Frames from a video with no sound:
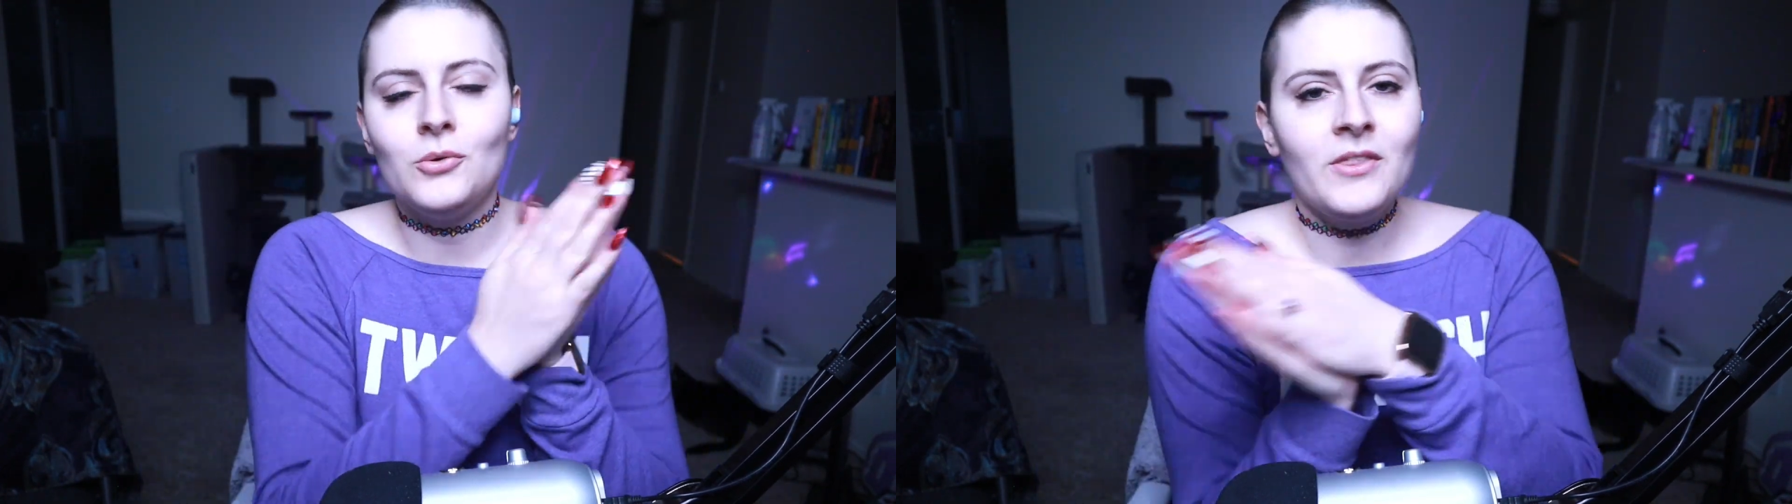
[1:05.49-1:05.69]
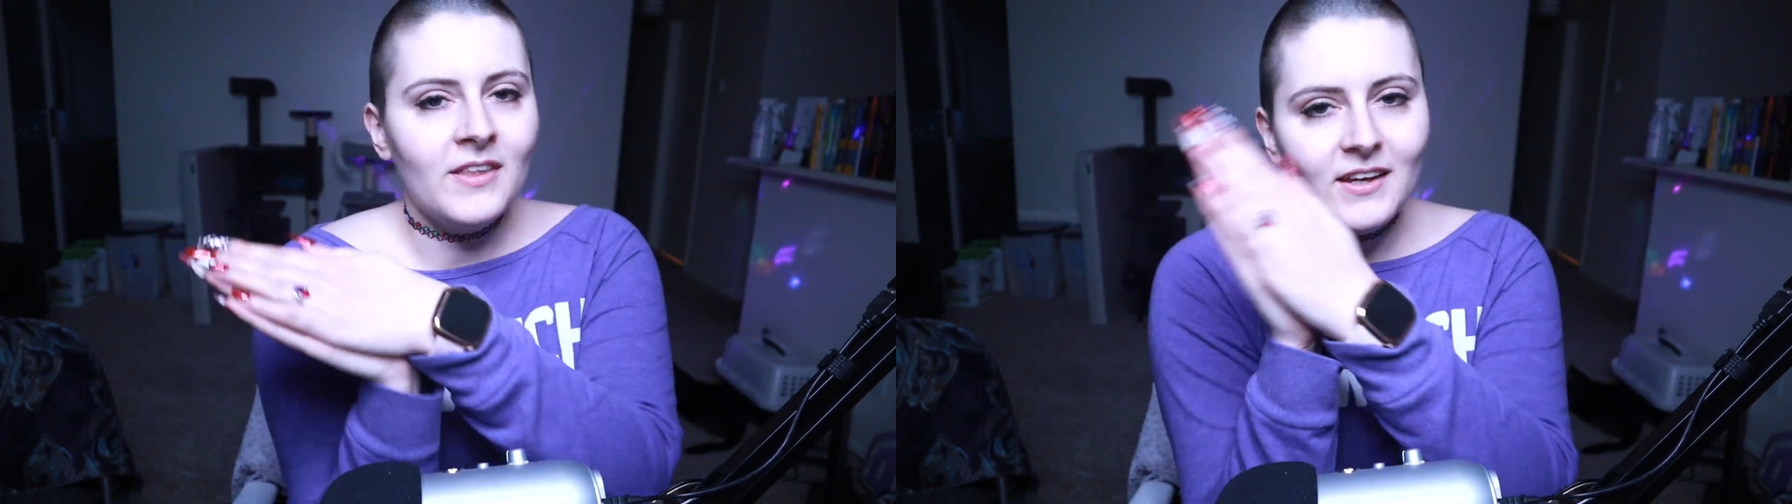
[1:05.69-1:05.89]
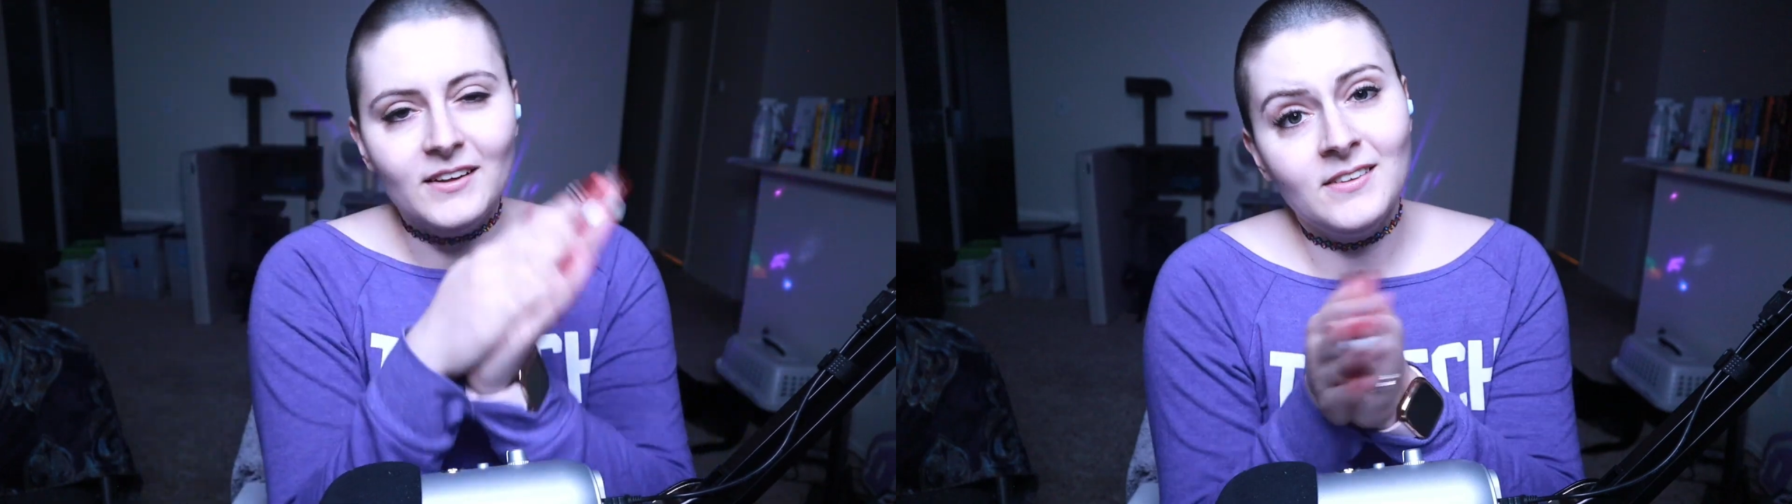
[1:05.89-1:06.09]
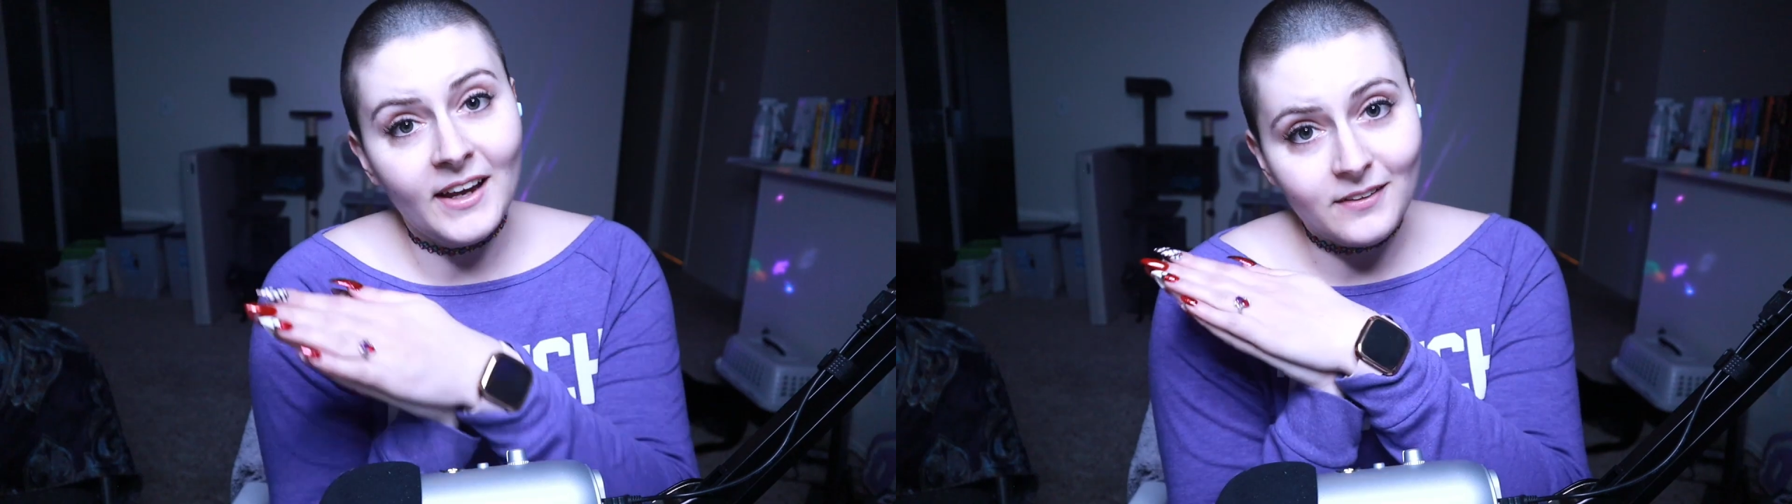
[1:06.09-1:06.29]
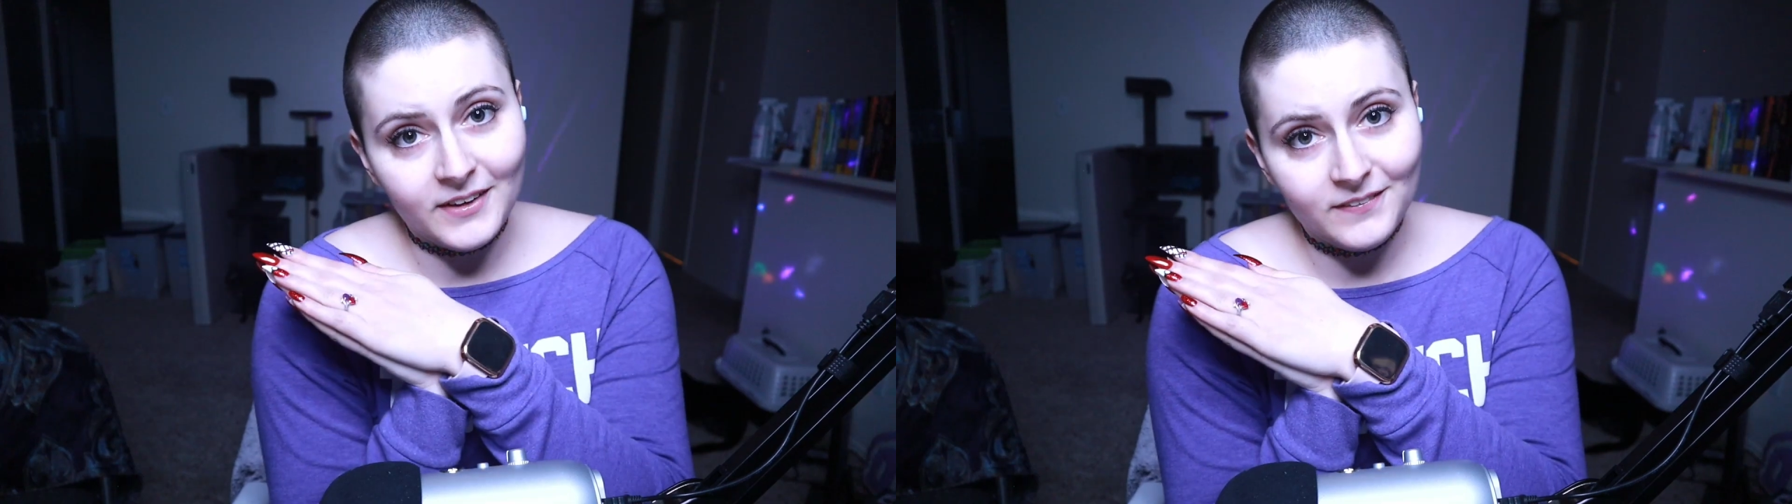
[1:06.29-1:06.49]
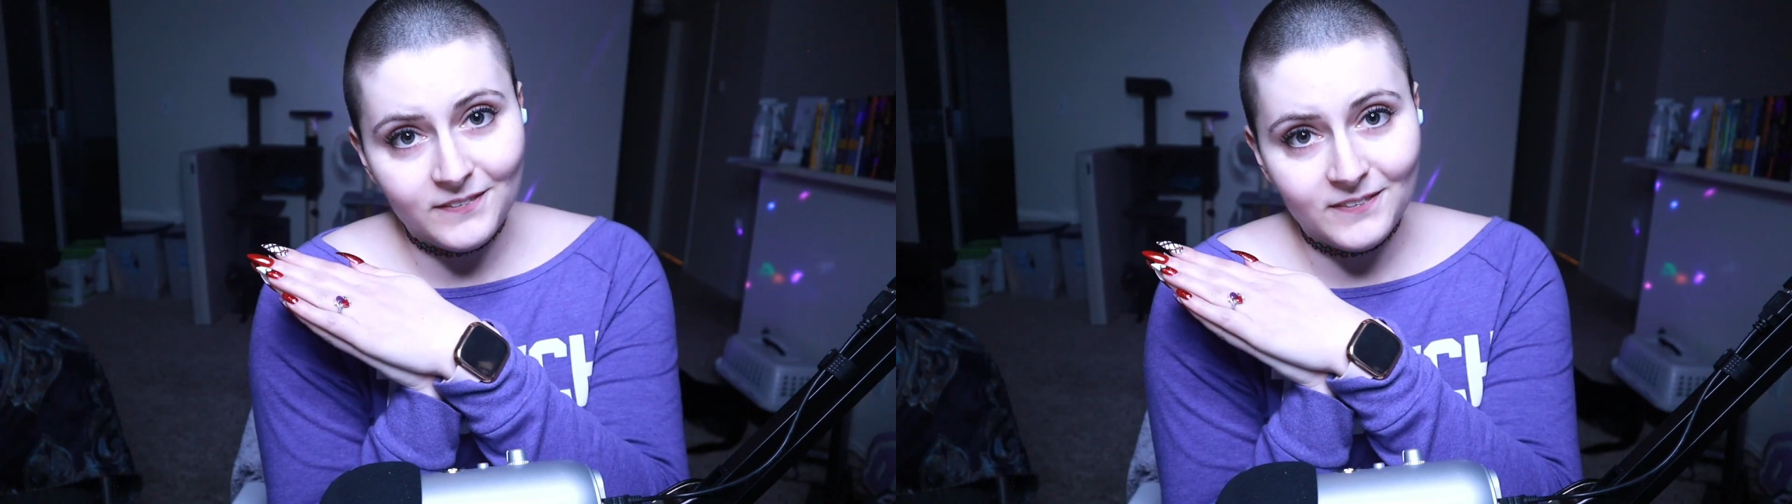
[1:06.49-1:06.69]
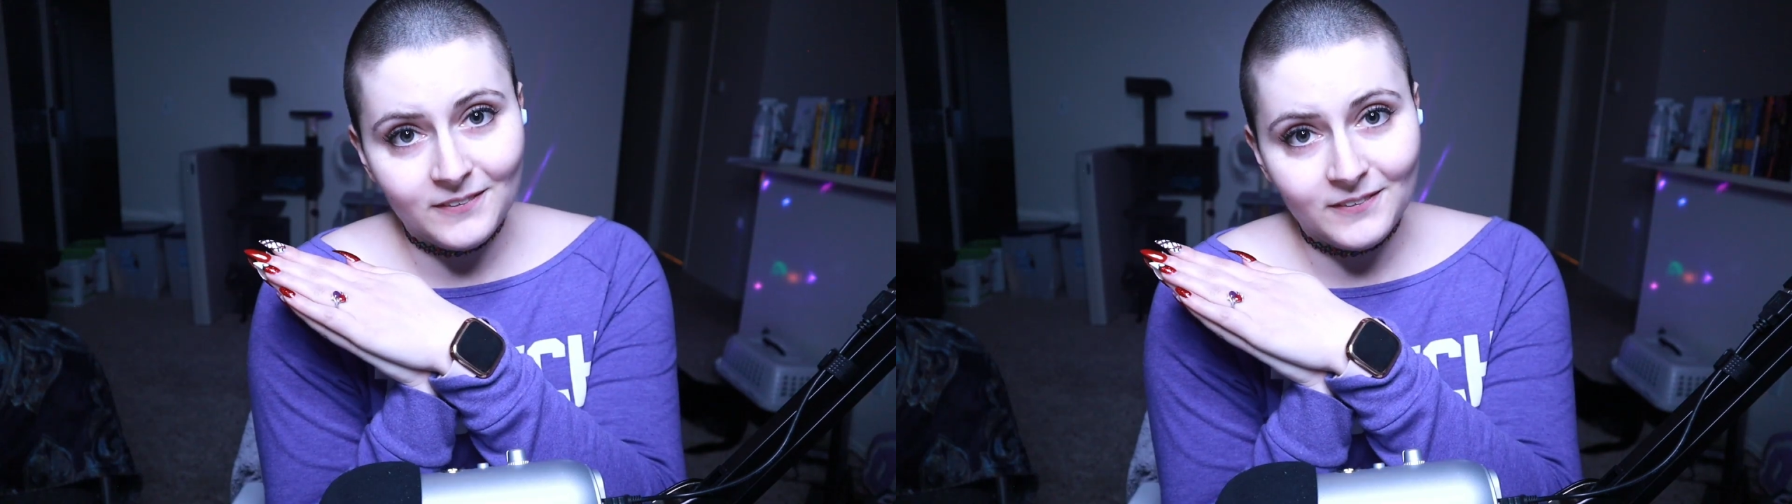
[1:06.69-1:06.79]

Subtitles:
the deck list.